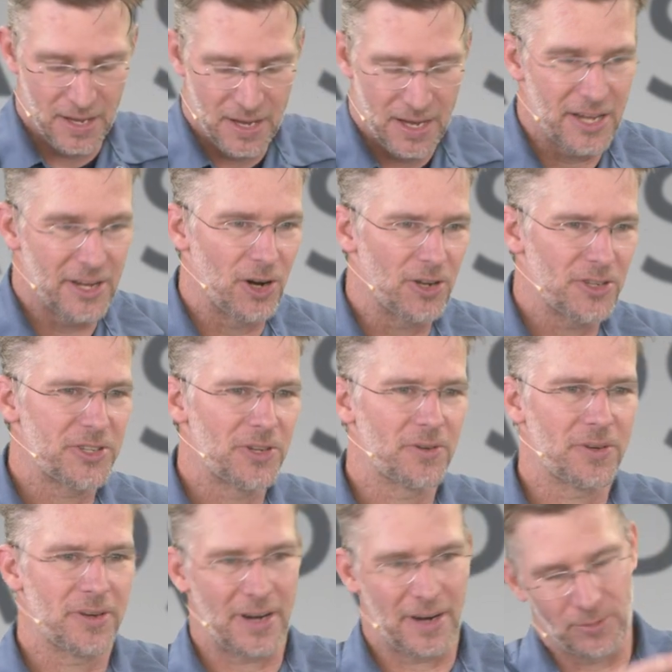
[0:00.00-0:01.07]
It also,
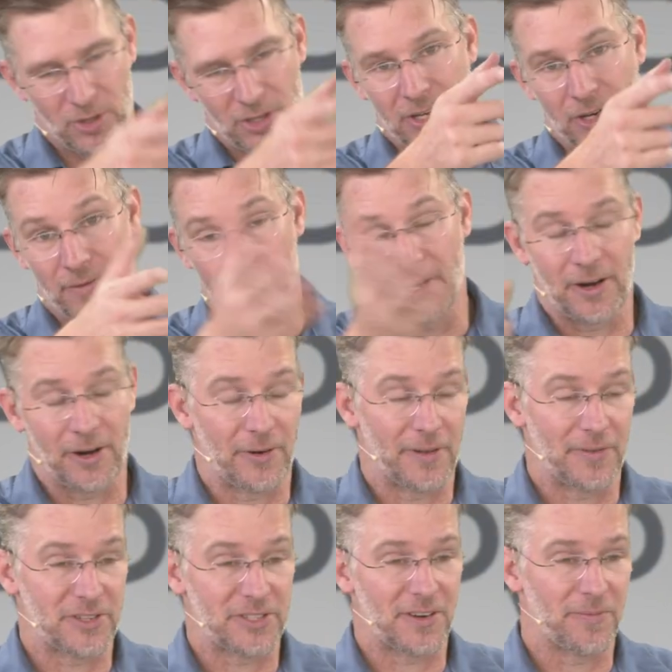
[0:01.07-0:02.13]
and I'm looking over here, I don't have
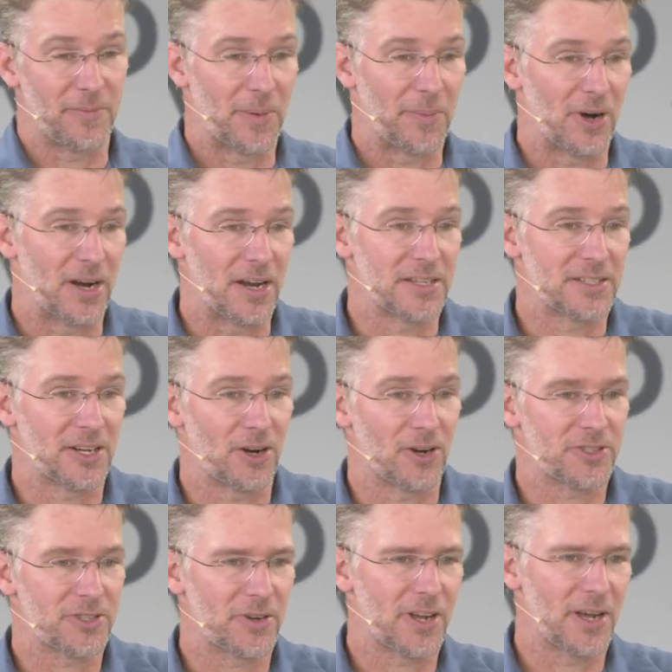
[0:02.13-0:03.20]
the stuff memorized. It
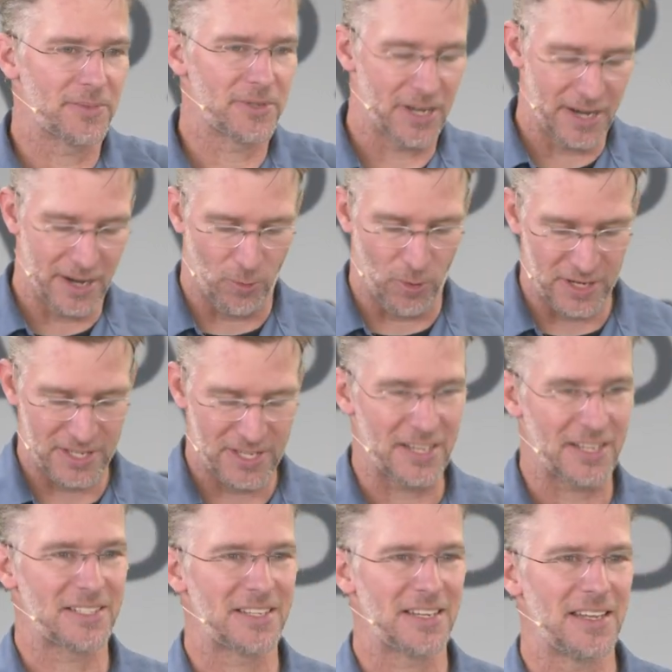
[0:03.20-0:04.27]
also comes in a
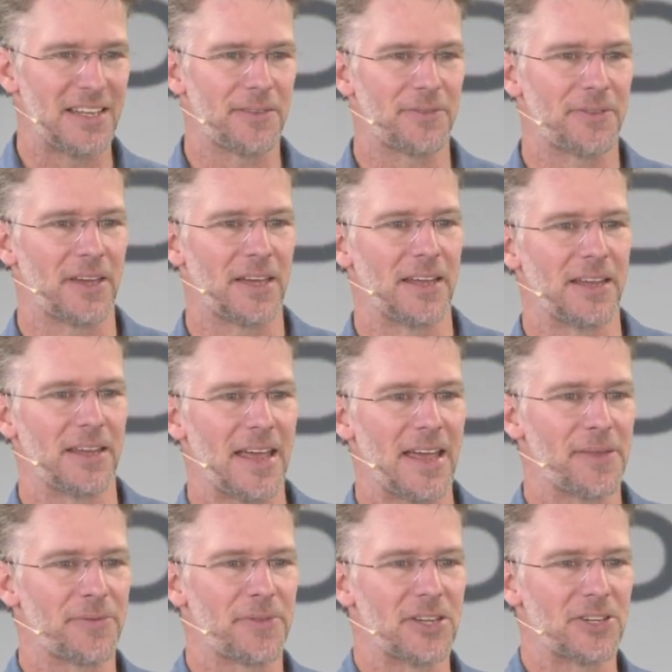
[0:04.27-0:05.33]
1/16, a
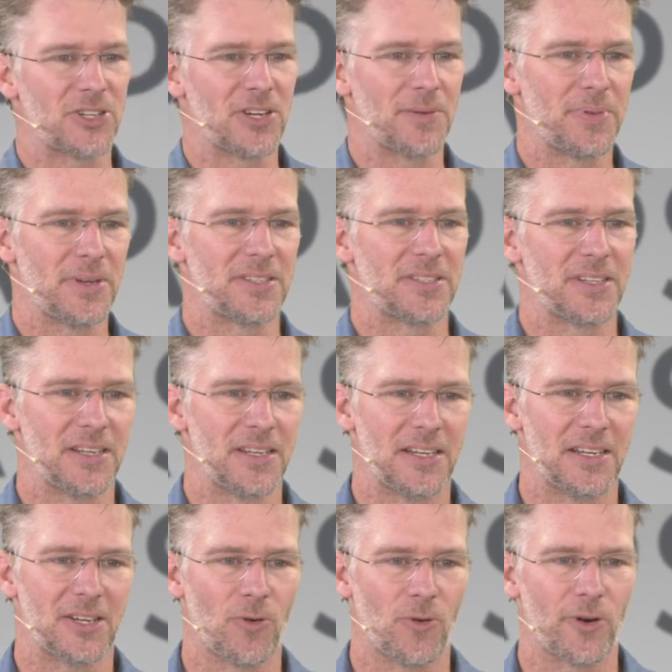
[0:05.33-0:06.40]
1/8 inch
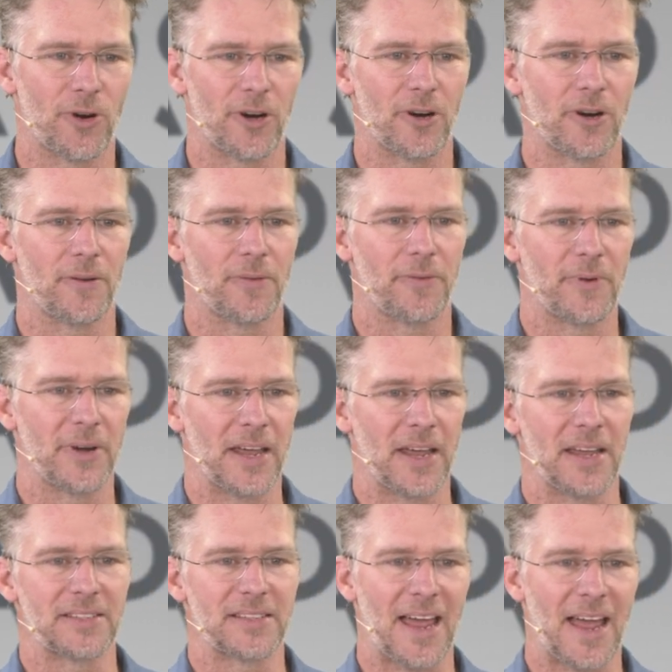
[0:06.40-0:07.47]
MPT, 1/4,
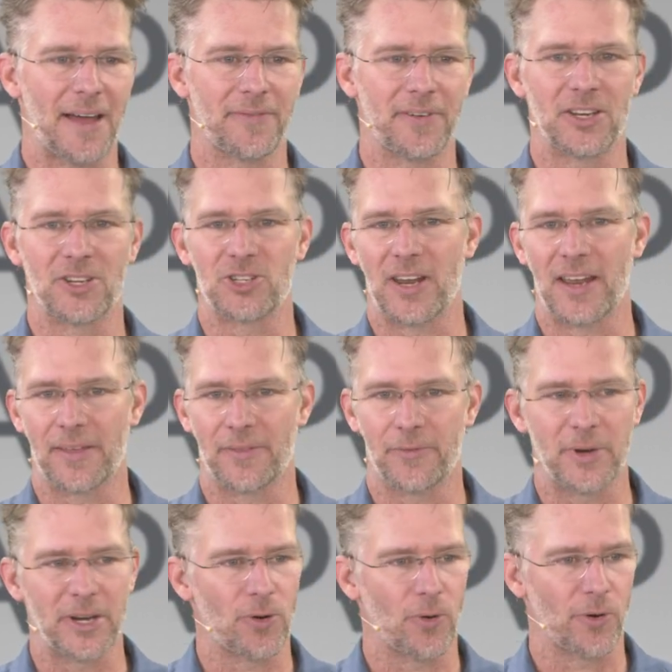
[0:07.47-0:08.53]
3/8, 1/2 inch, and
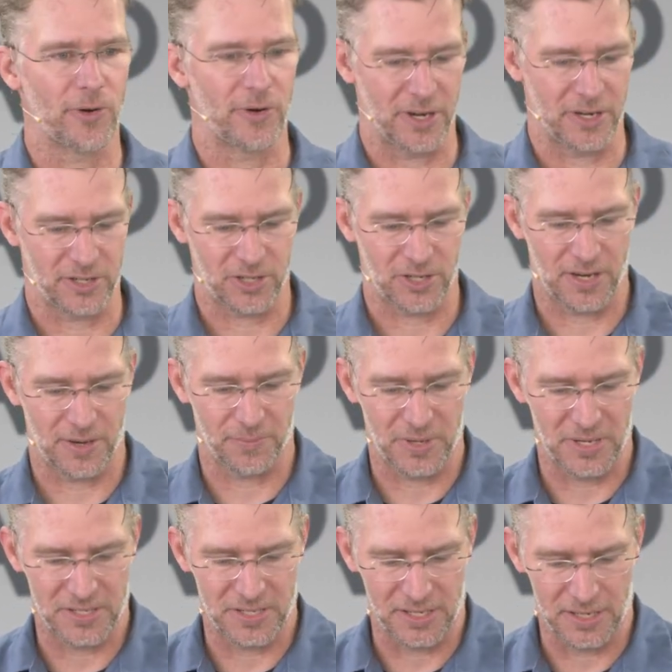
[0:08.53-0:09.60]
3/4 inch
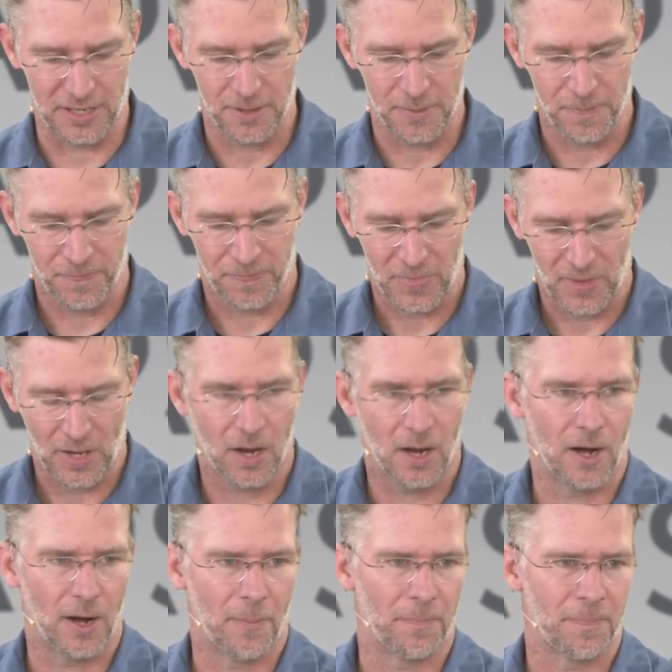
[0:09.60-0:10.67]
MPT.
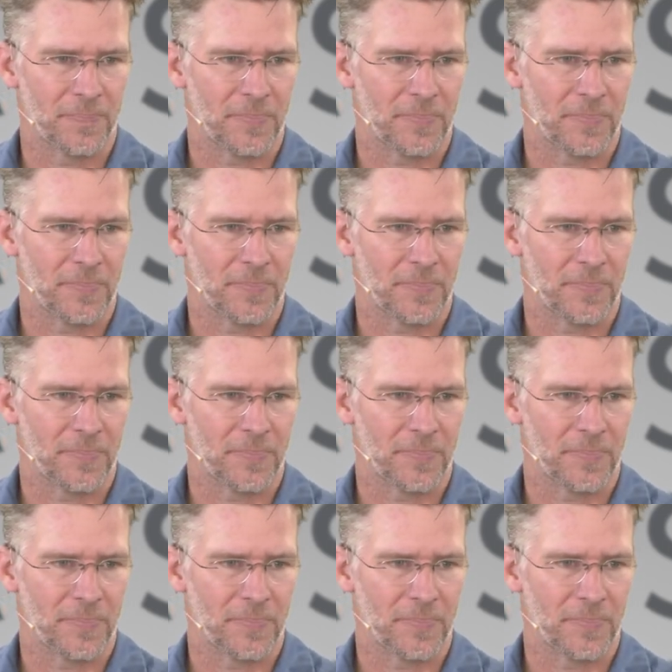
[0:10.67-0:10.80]
On